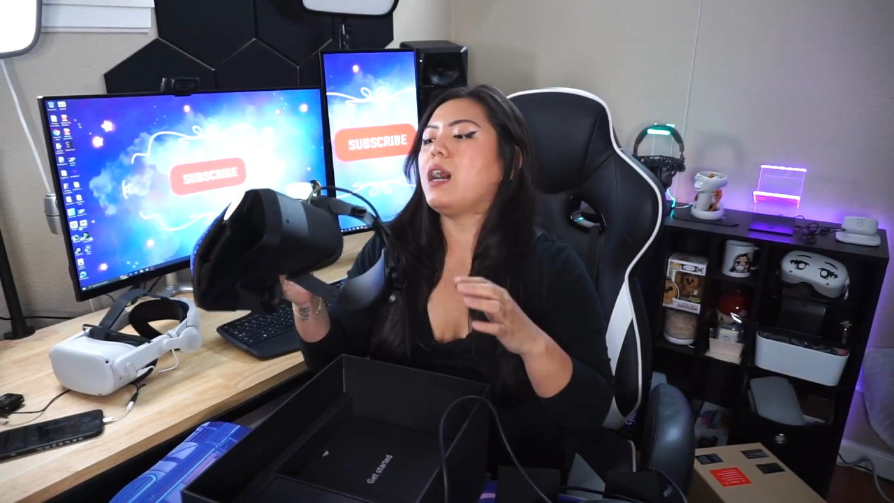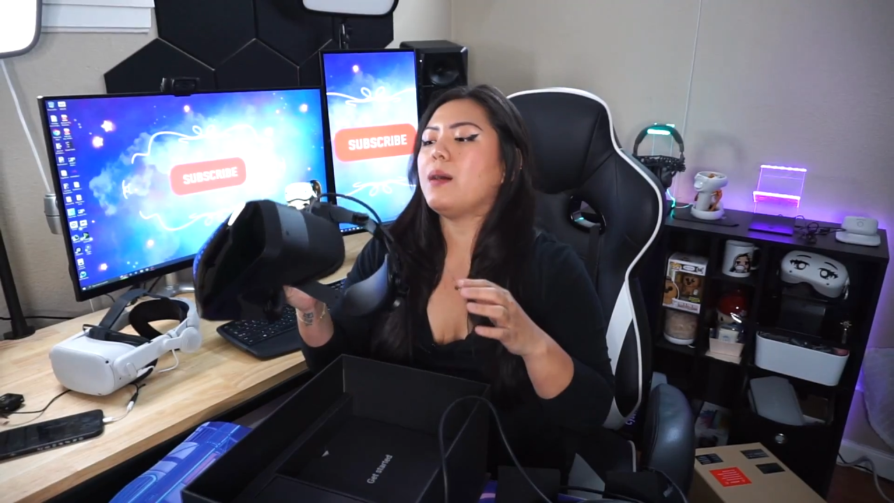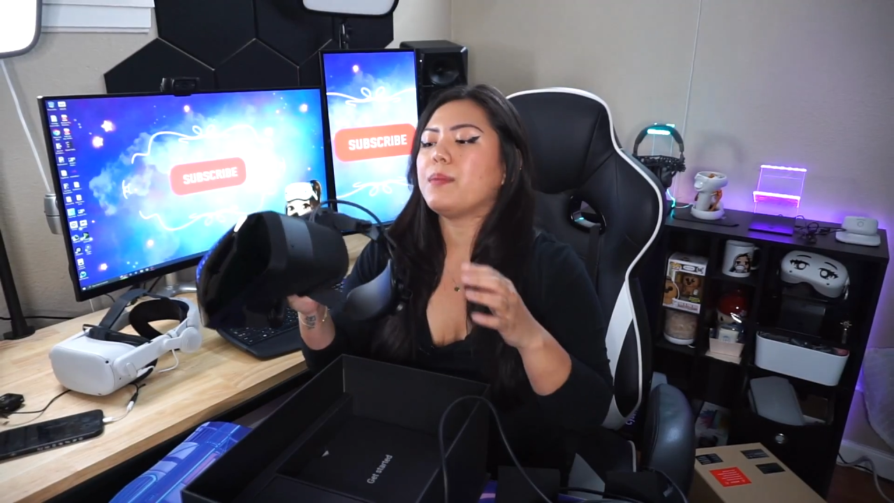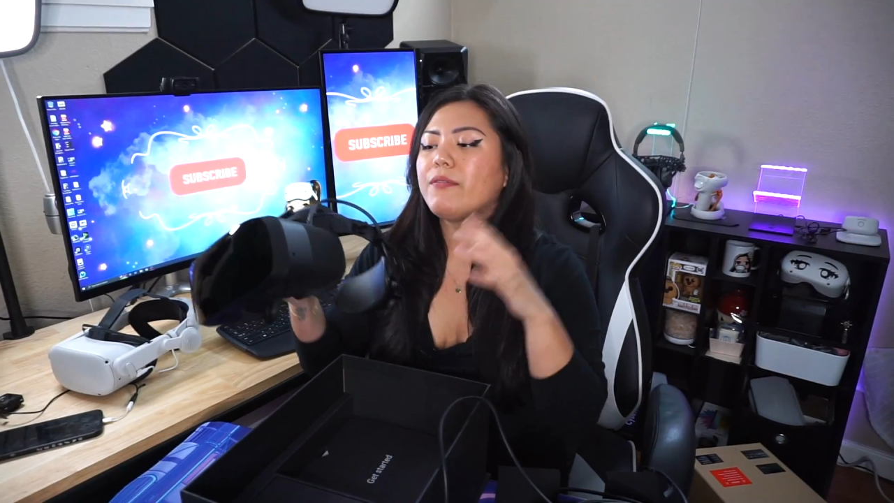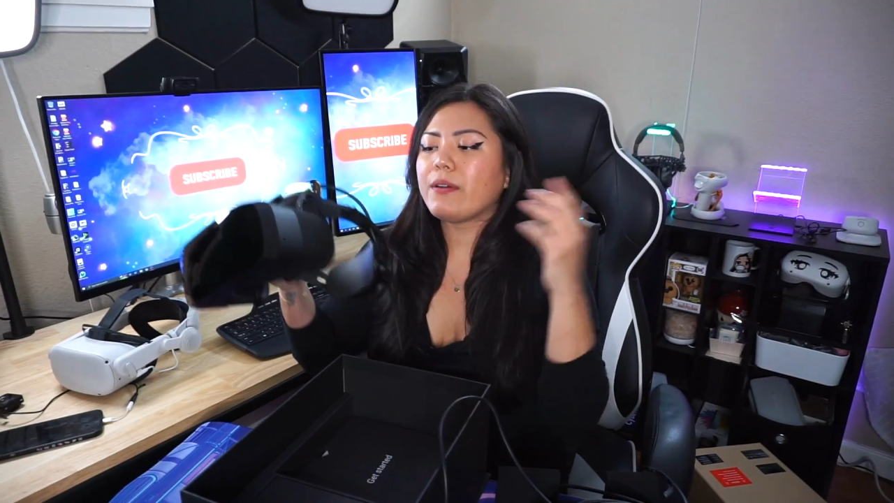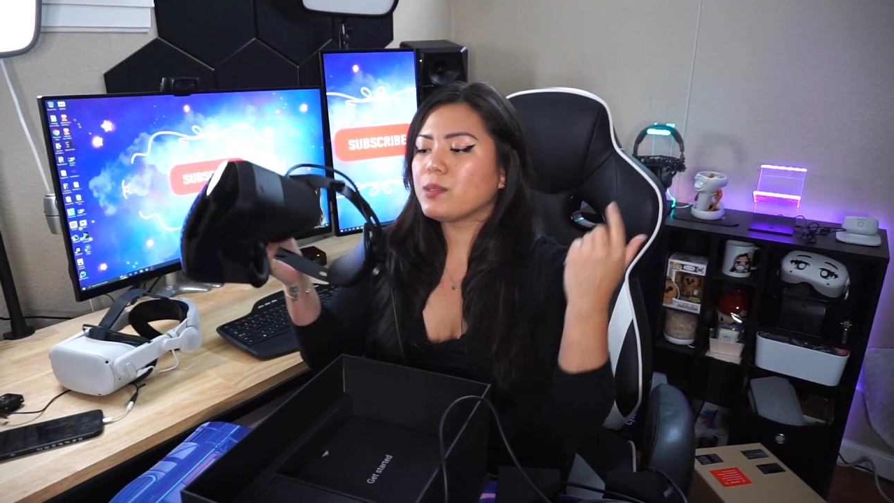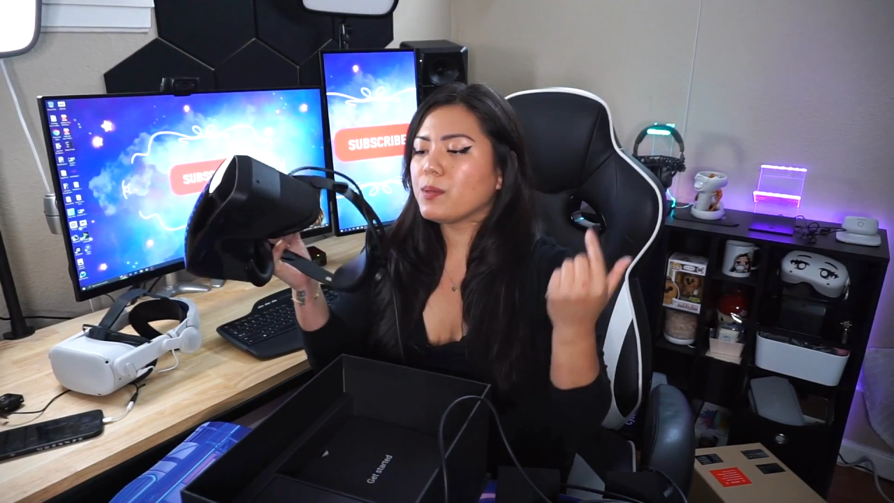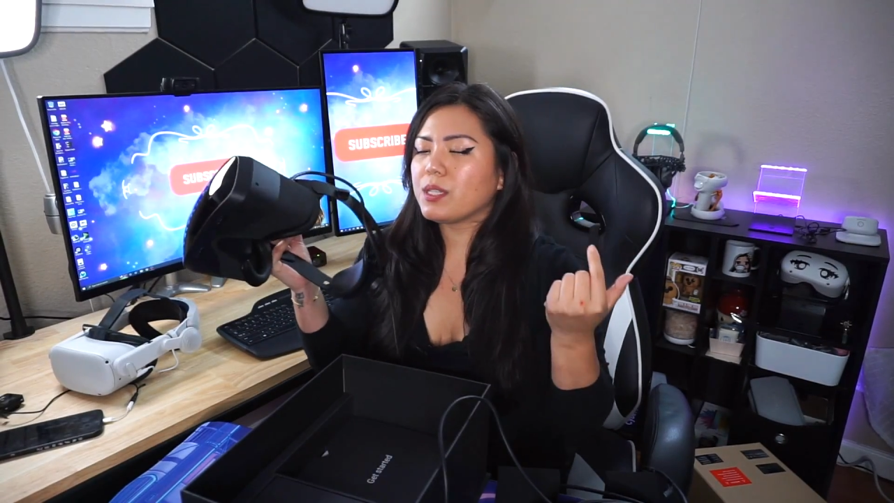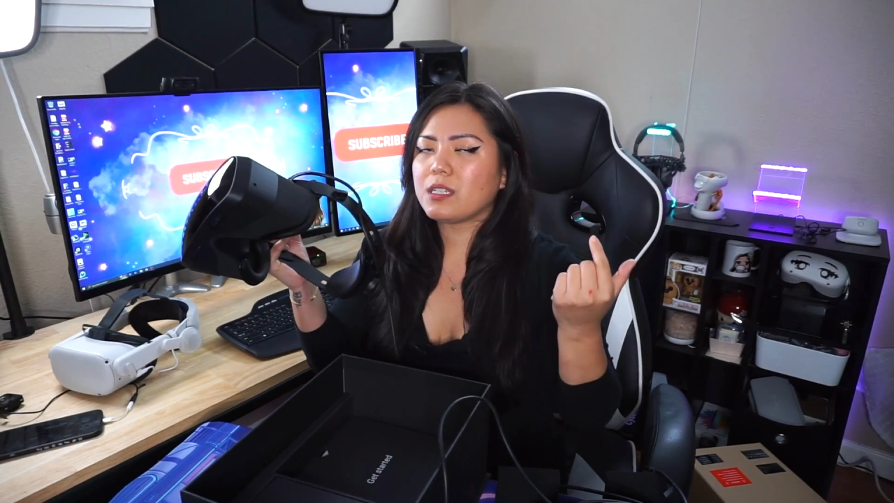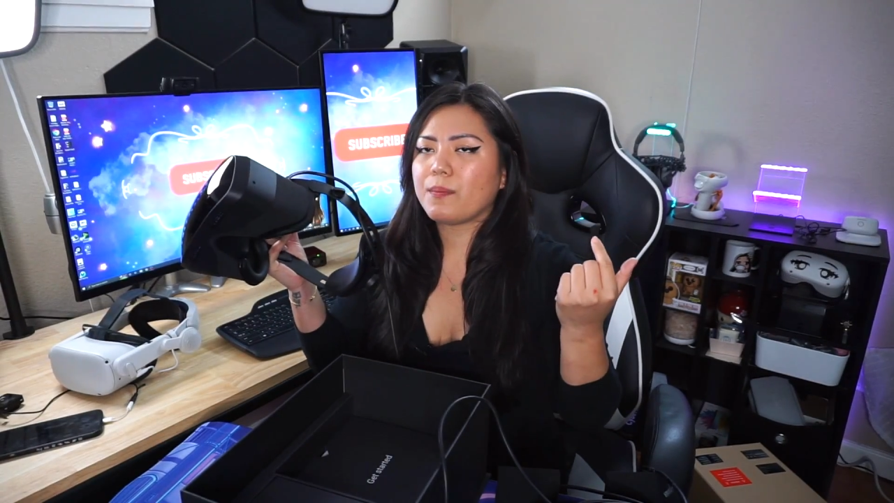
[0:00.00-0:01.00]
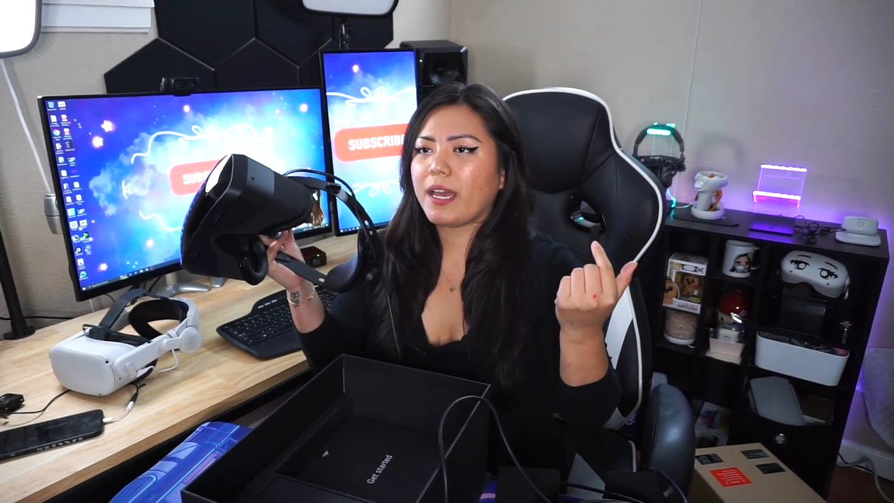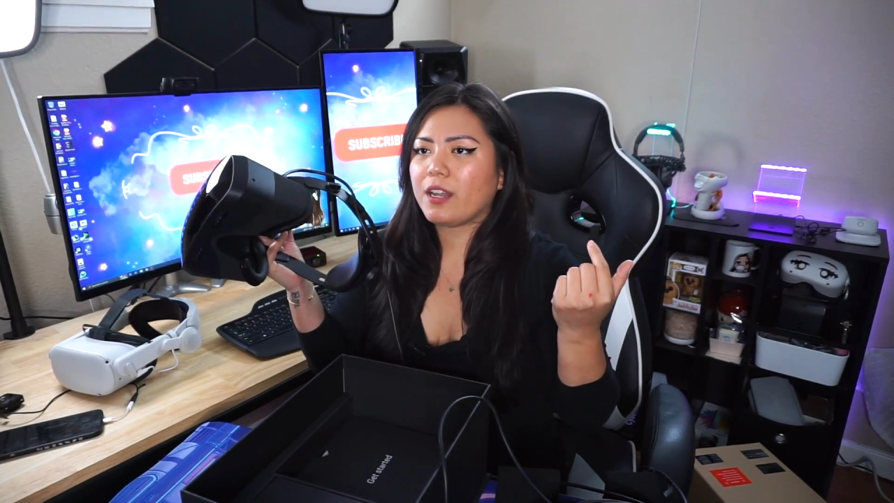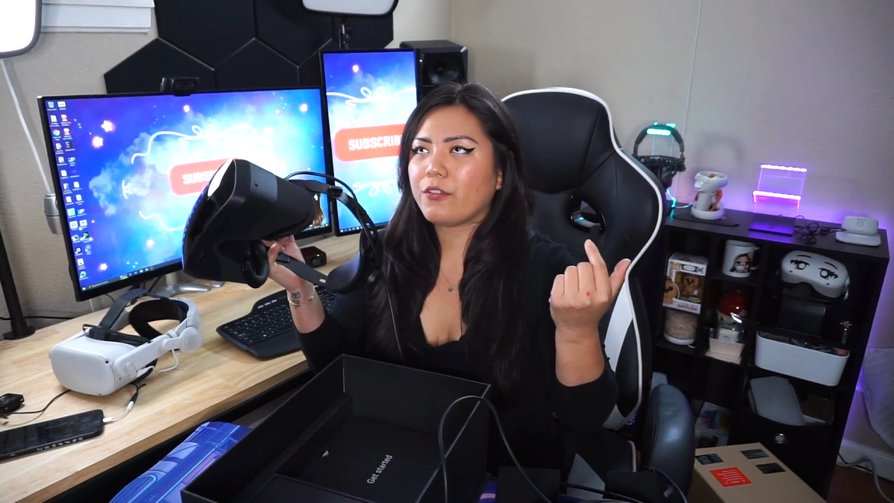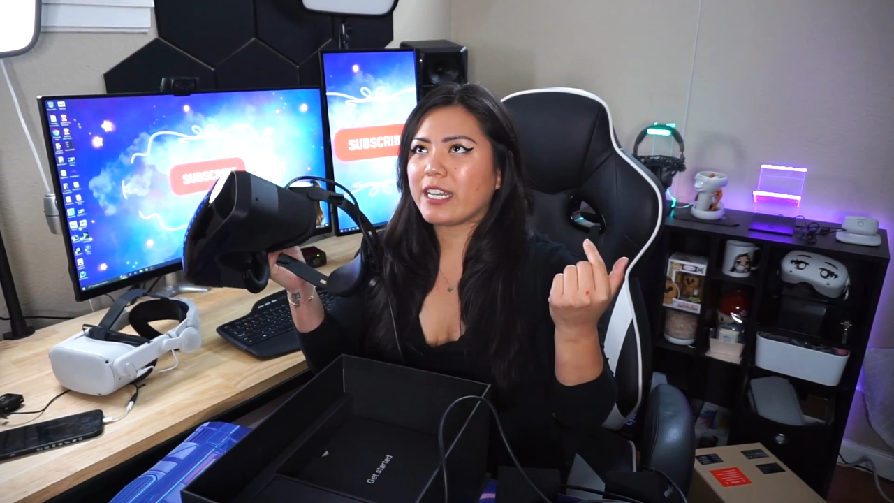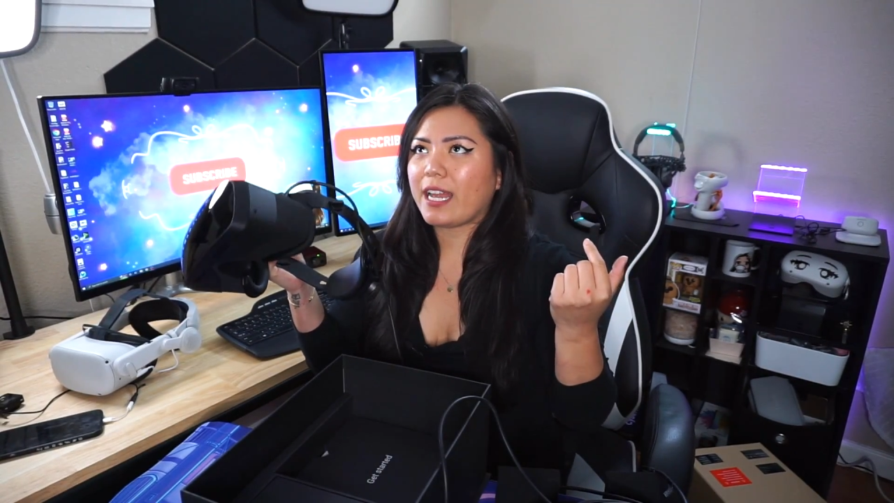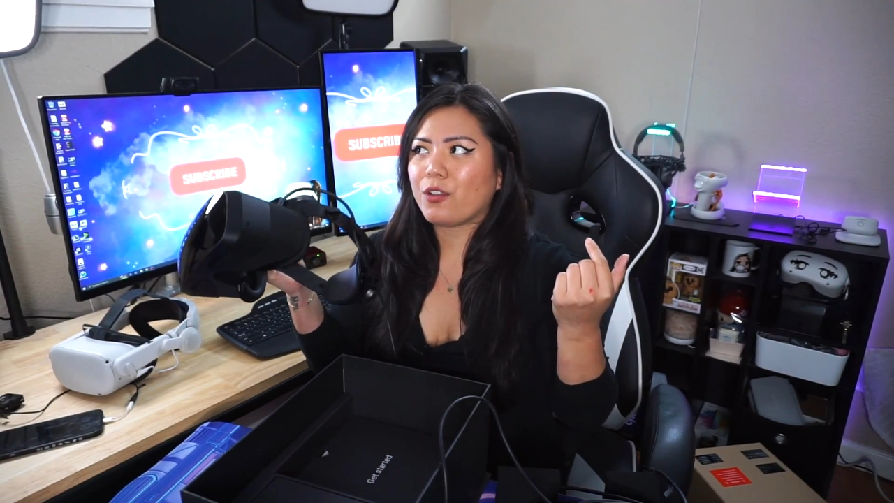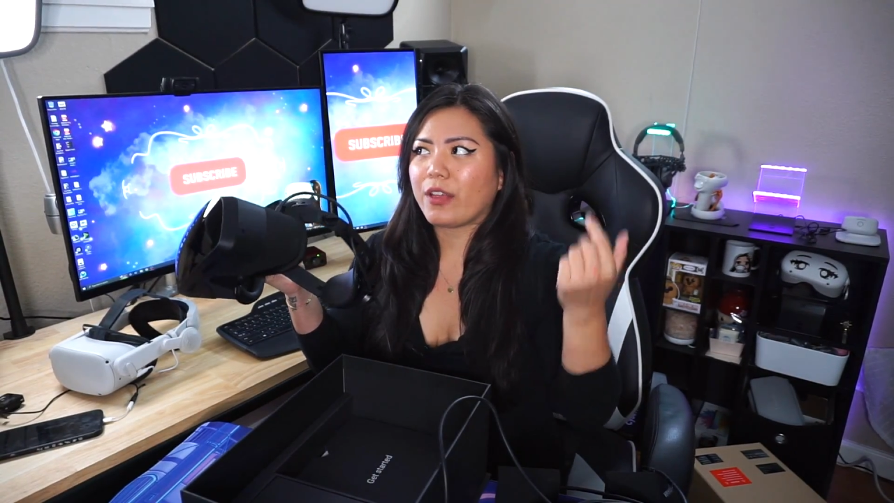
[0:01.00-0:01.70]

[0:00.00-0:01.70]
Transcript: But if I was to put this on my head right now,